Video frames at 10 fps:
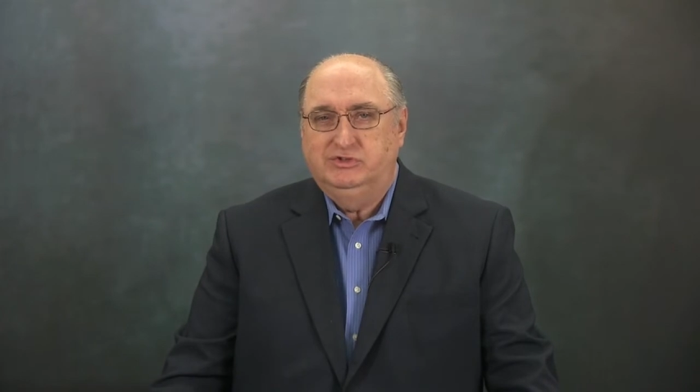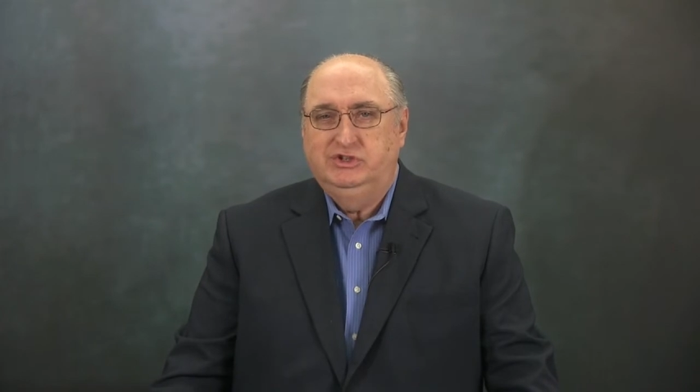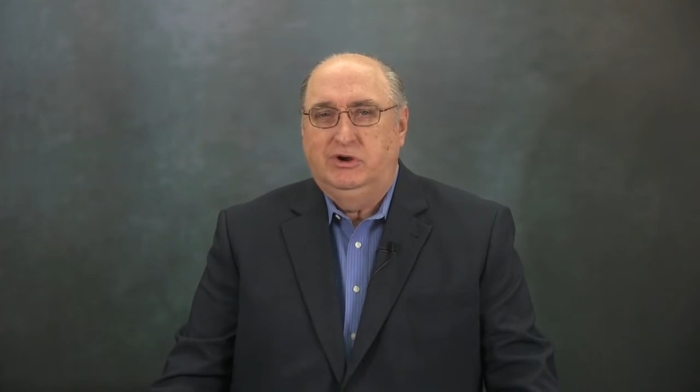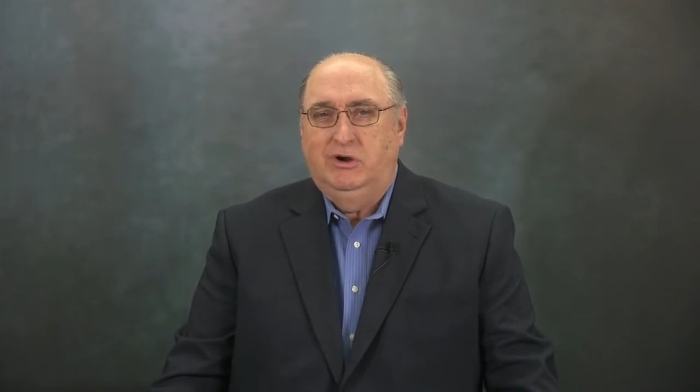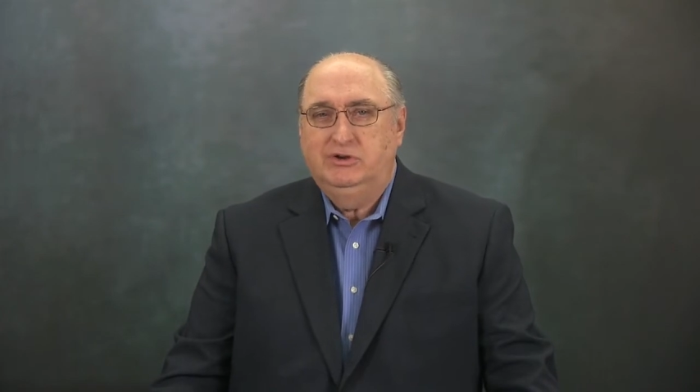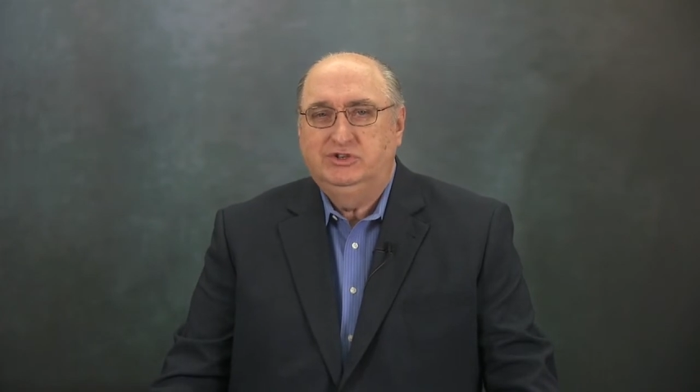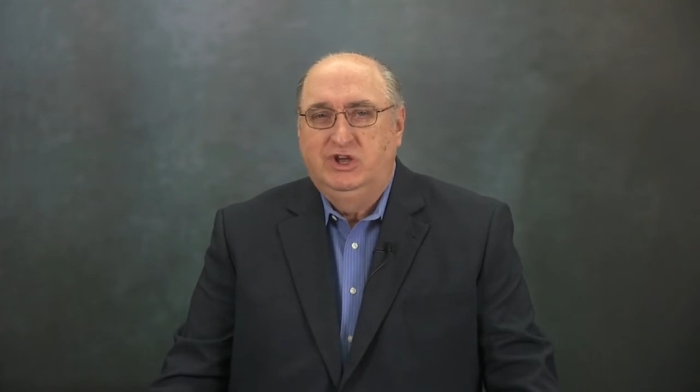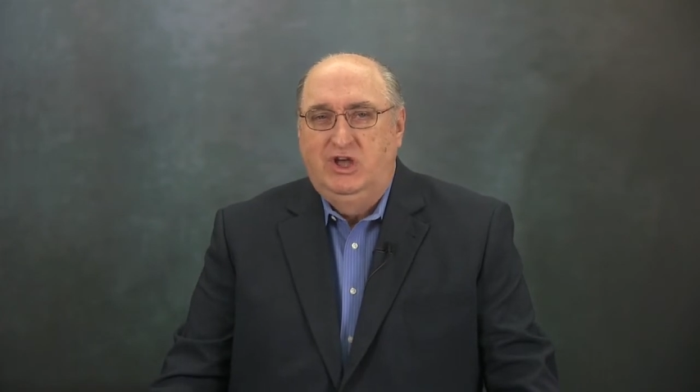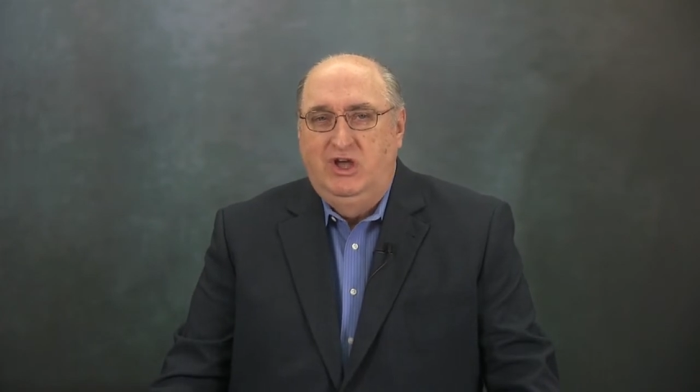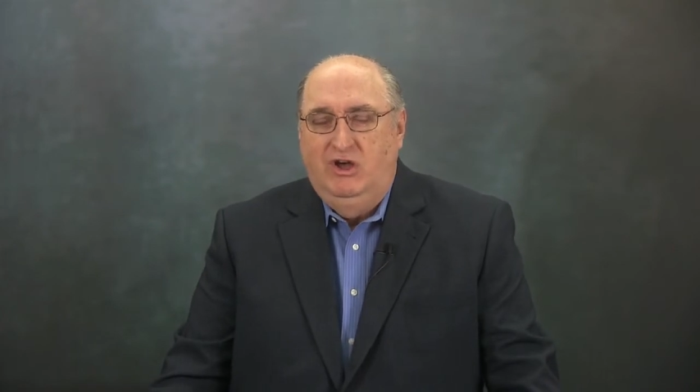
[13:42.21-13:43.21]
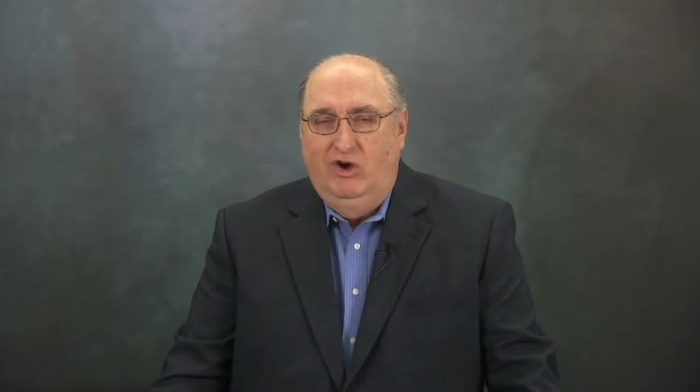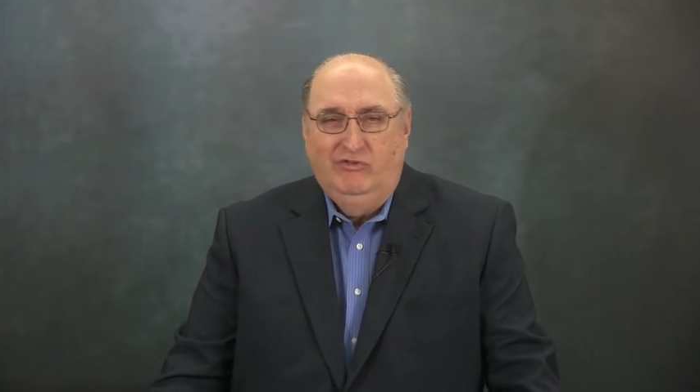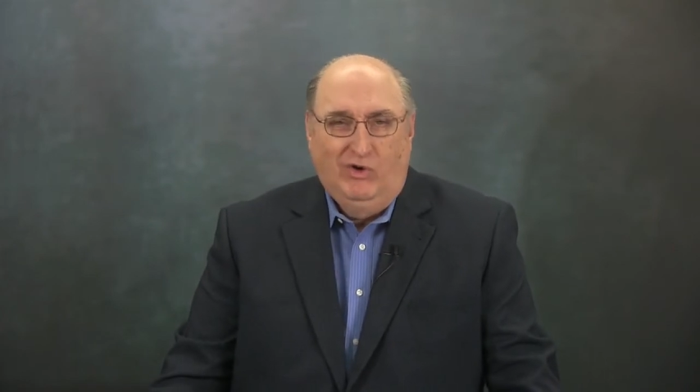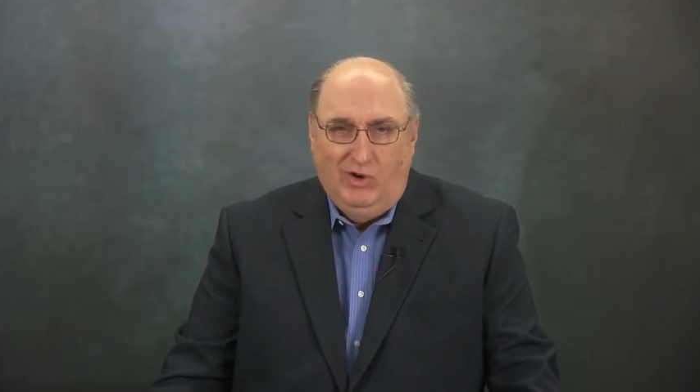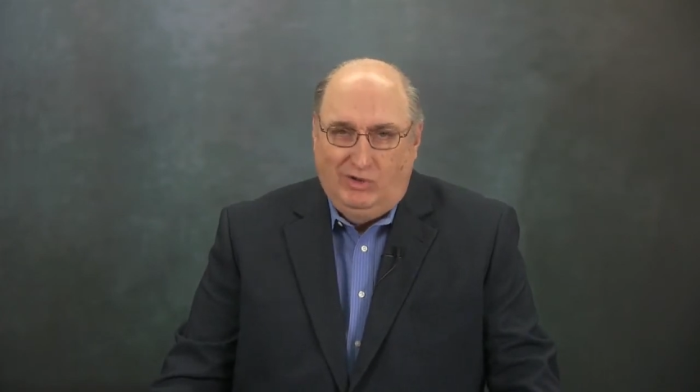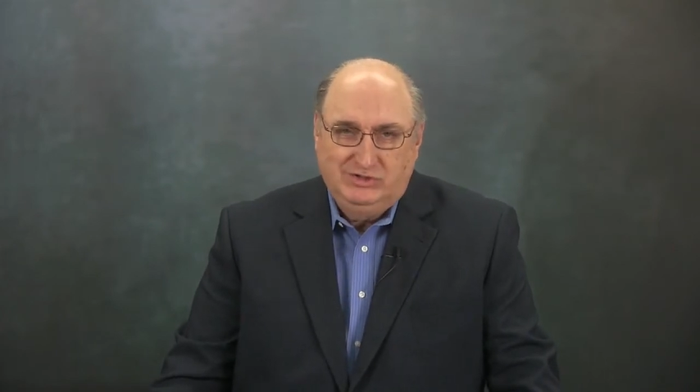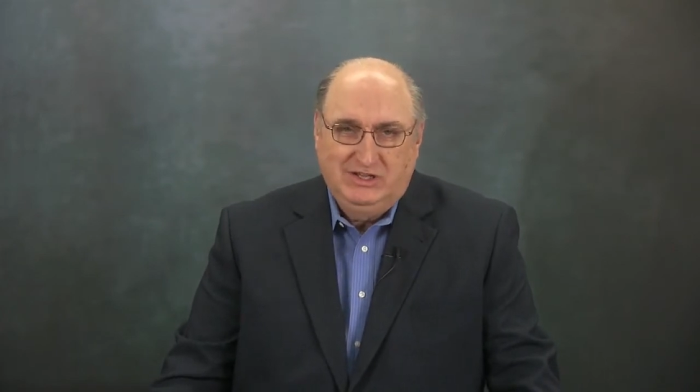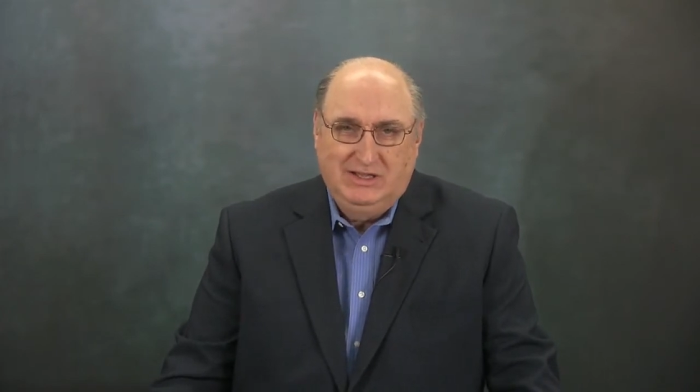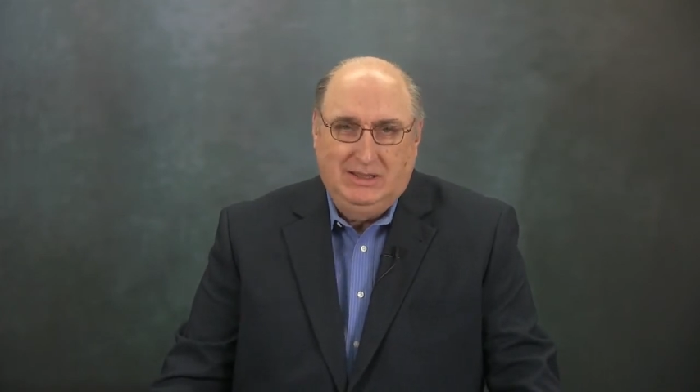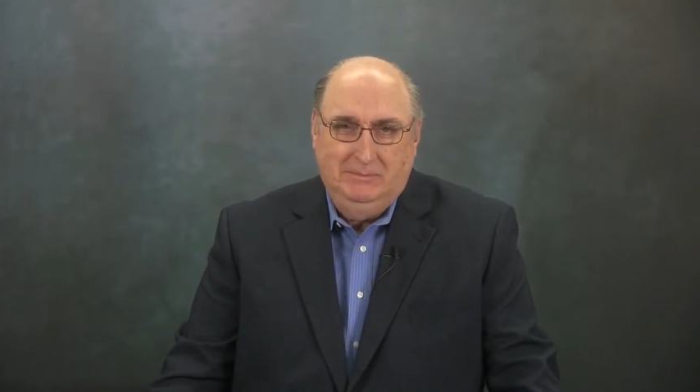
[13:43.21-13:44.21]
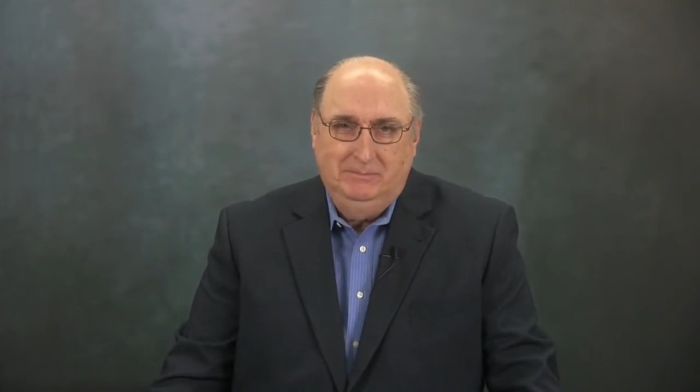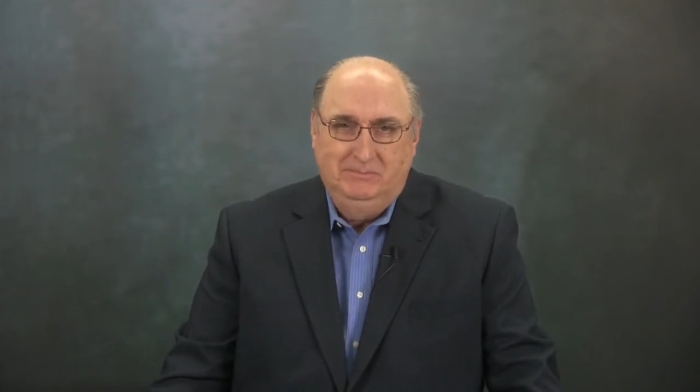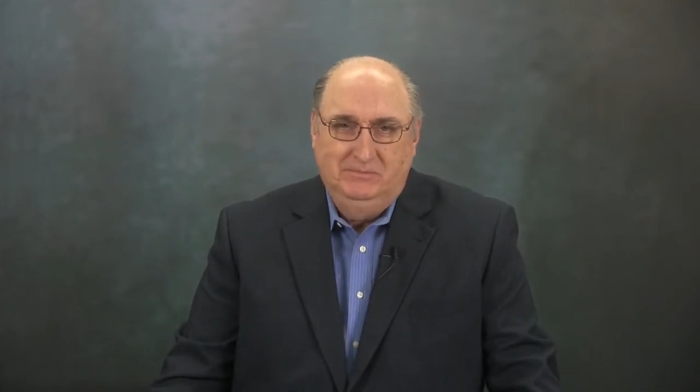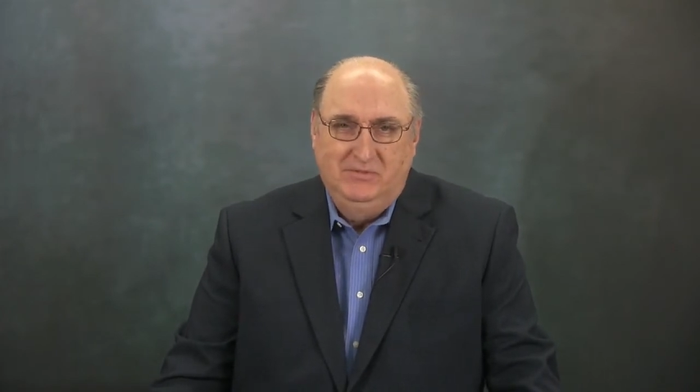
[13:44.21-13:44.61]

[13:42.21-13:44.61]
church over all time.